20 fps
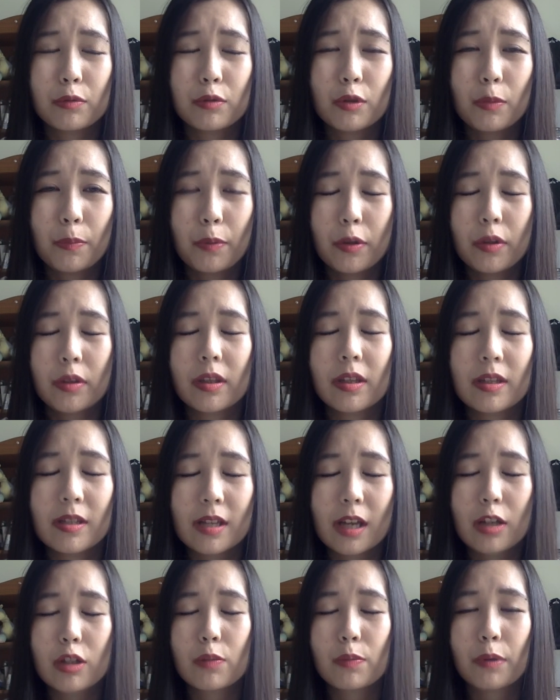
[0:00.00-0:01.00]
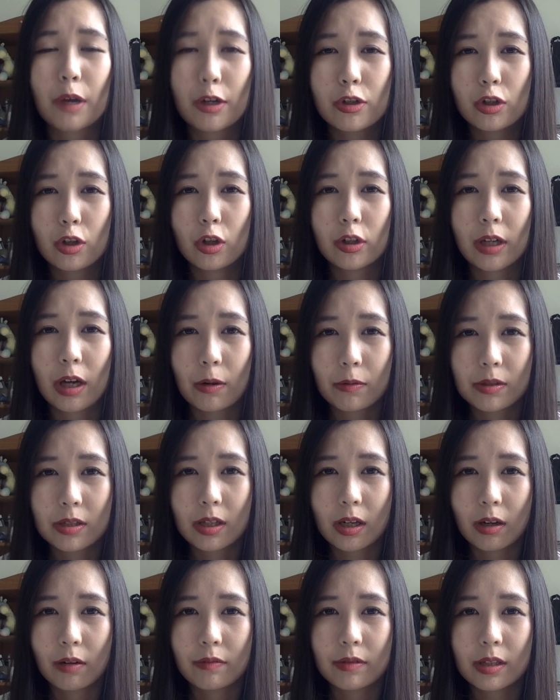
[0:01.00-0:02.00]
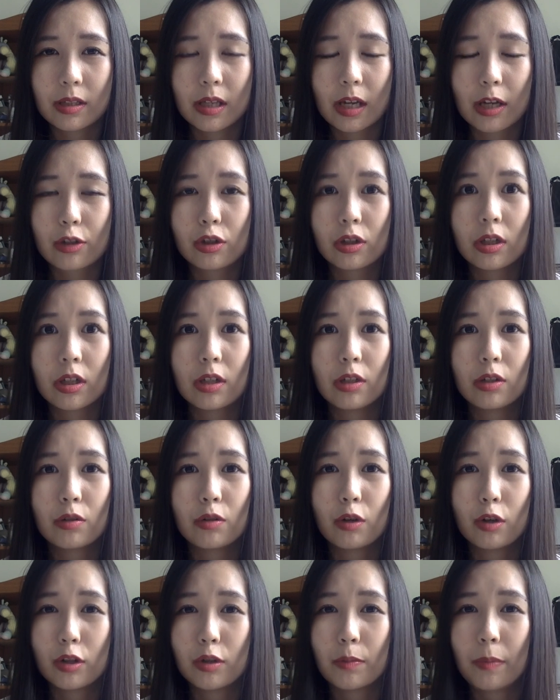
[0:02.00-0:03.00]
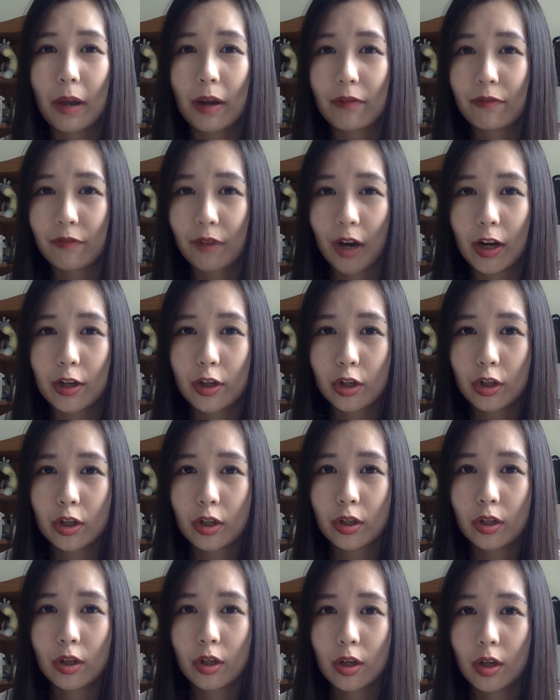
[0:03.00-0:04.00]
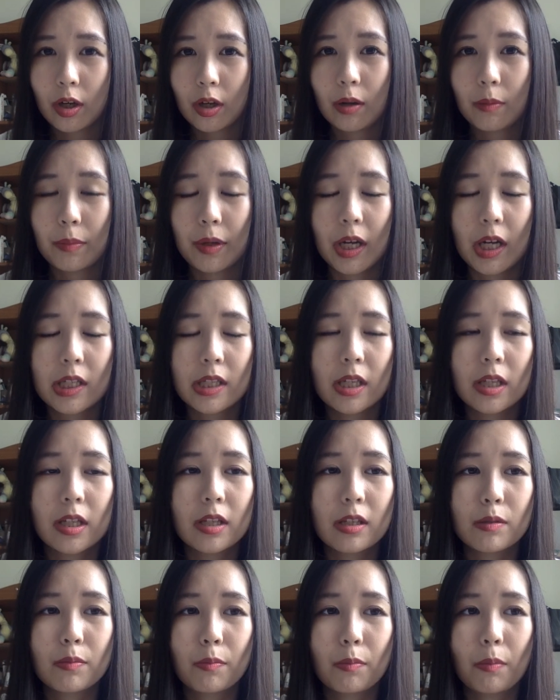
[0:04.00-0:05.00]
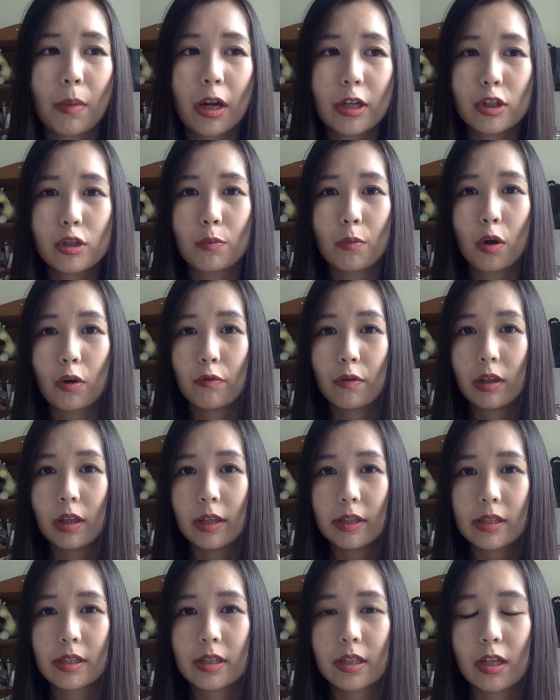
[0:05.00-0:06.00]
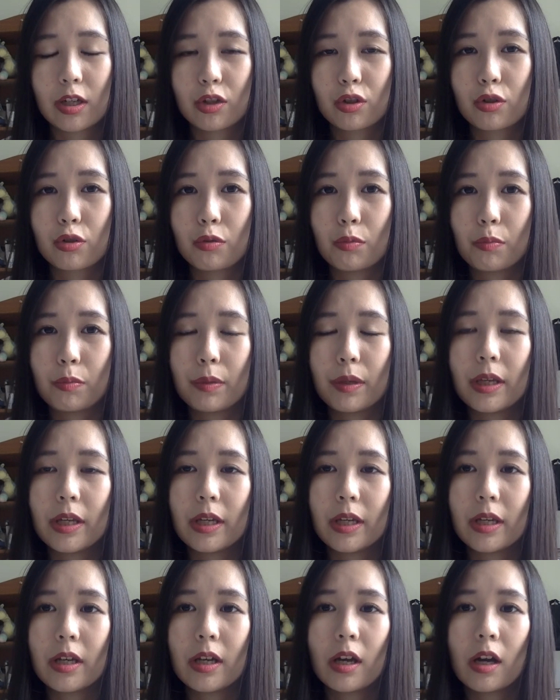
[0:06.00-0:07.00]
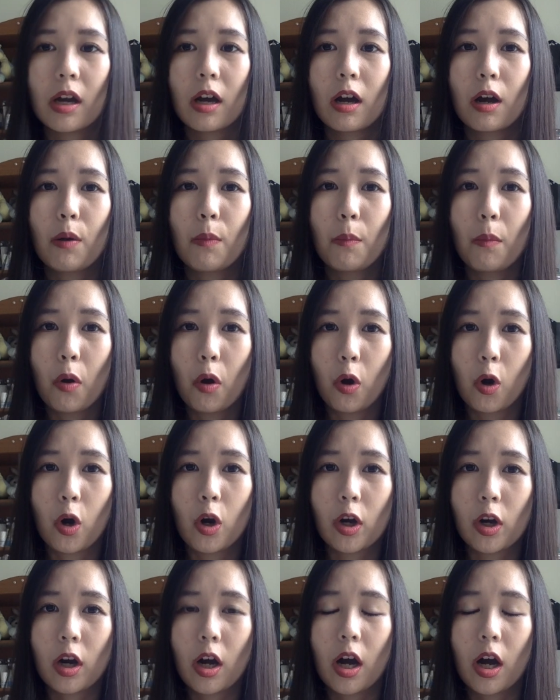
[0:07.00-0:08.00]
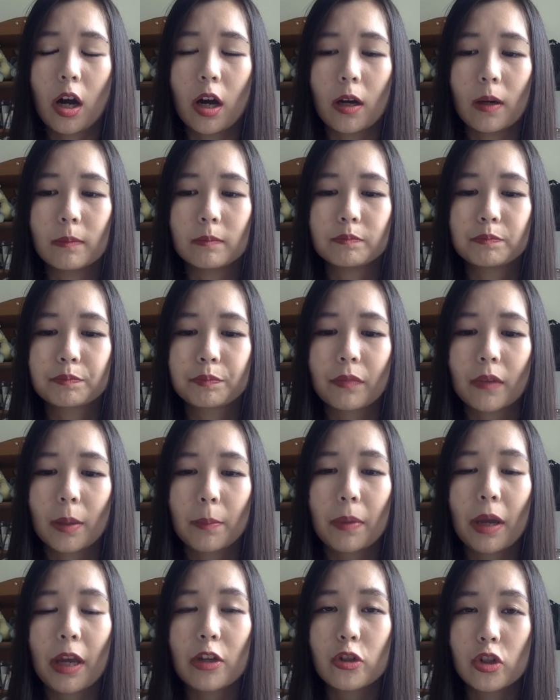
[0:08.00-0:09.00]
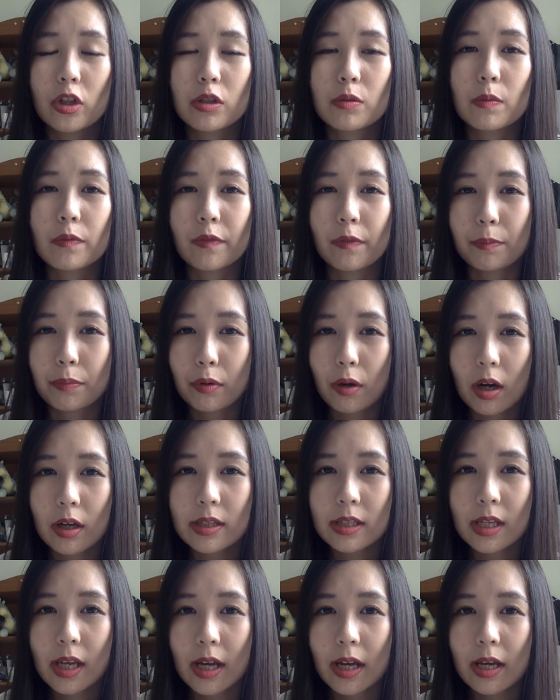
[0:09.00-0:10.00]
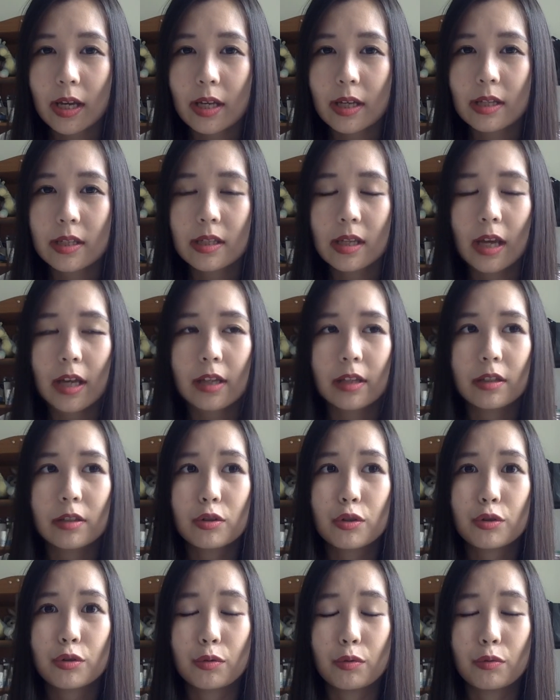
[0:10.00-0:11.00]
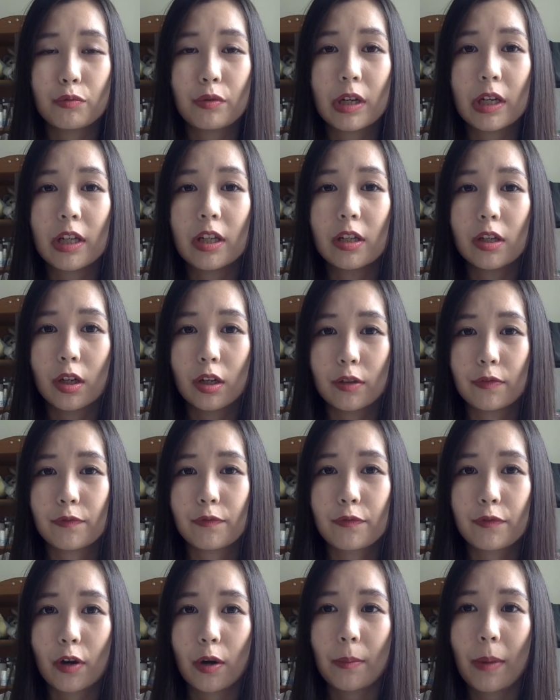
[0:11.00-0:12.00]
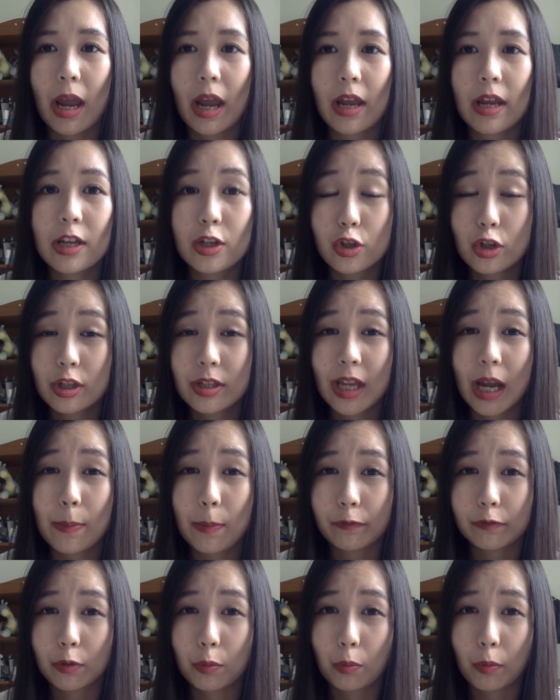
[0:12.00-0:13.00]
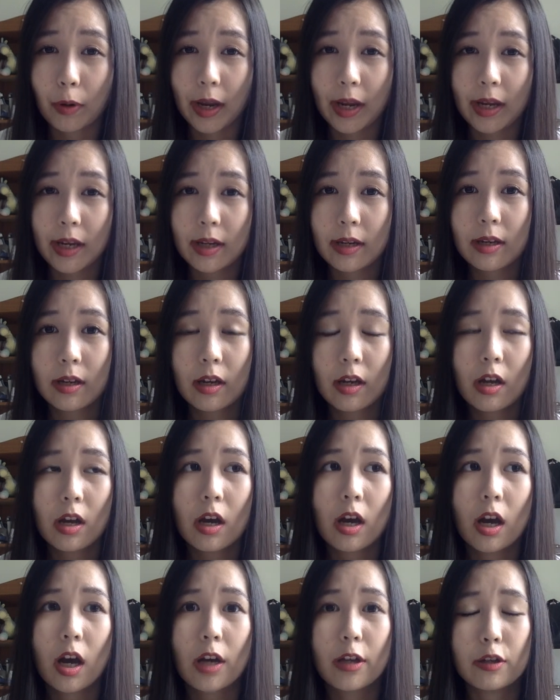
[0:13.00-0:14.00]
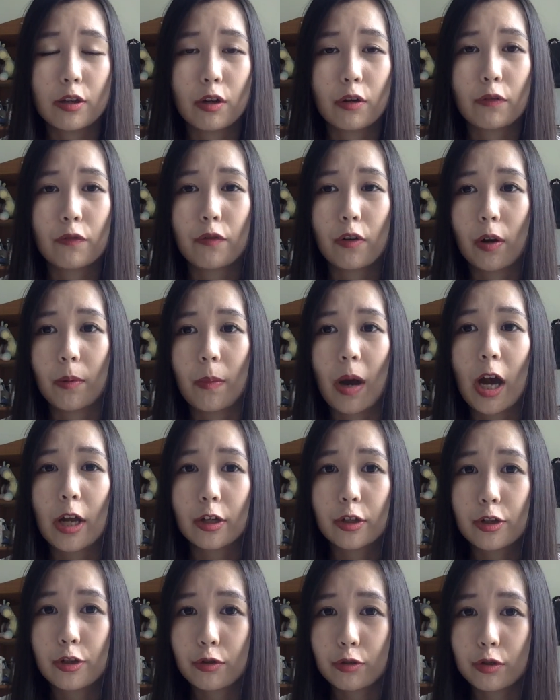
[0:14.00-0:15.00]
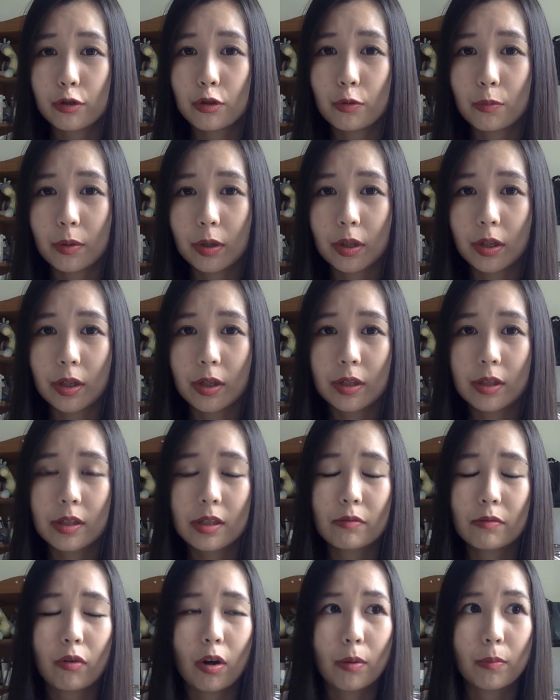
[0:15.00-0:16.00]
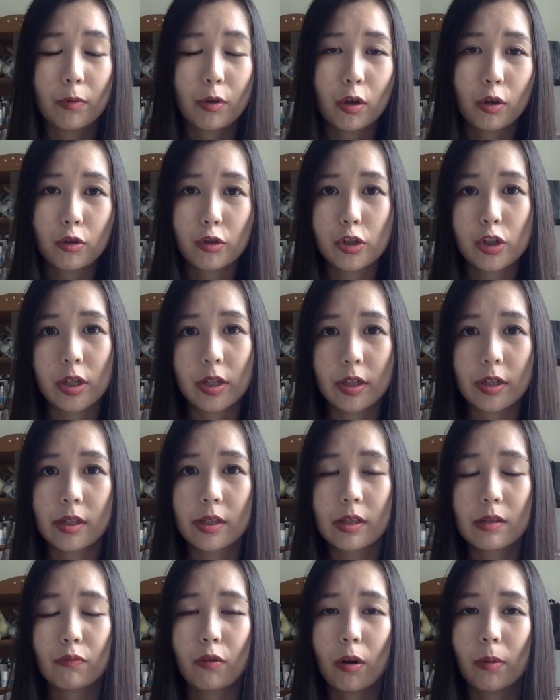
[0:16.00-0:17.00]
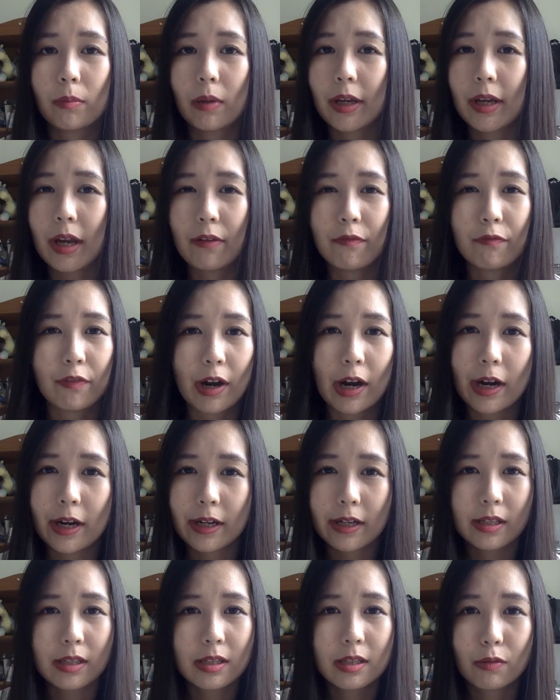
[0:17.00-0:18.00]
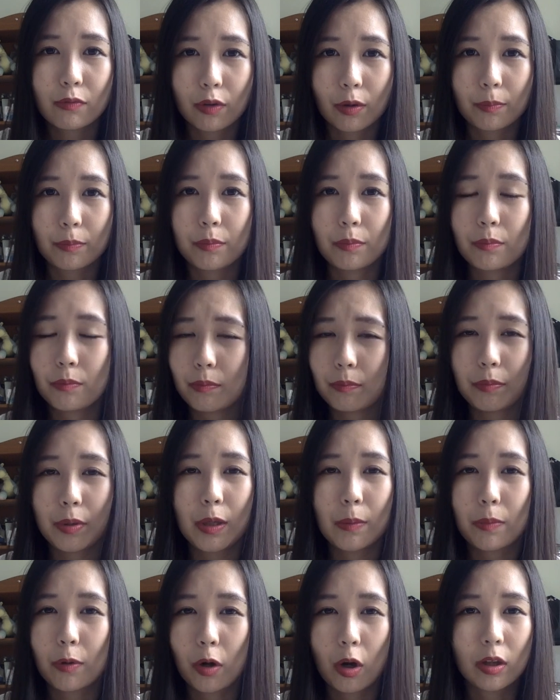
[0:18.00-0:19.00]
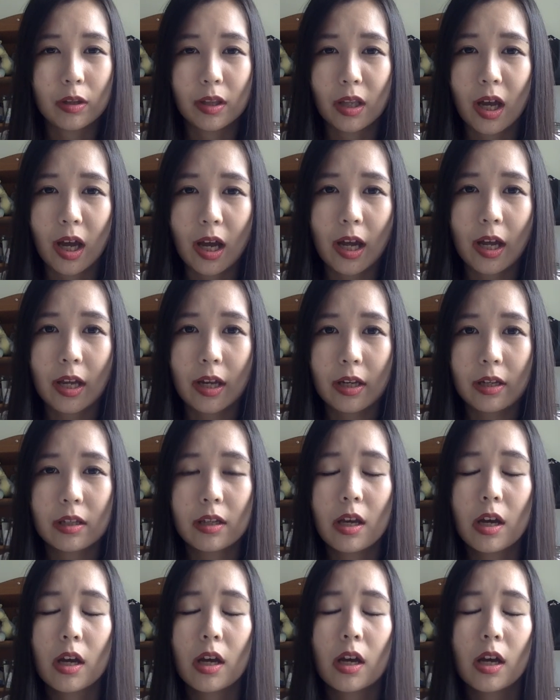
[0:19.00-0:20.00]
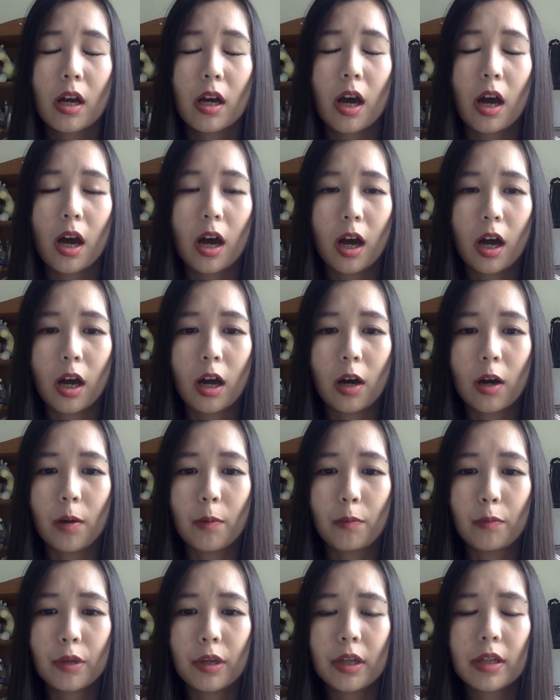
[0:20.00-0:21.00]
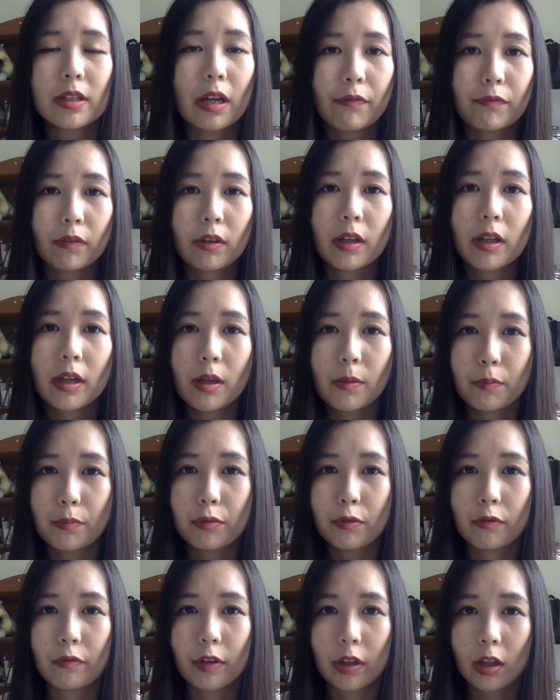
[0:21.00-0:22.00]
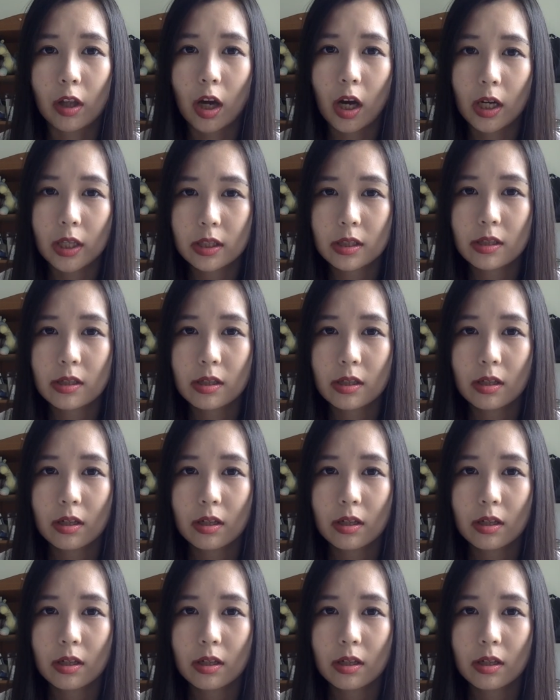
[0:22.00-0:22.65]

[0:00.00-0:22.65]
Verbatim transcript: to put such pressure on ourselves is actually going to backfire because it is much more realistic to be more um, patient with the process and to really learn from each step of the way you know, from other YouTubers, from coaches, from like advice, from people online, um, we can definitely improve a lot.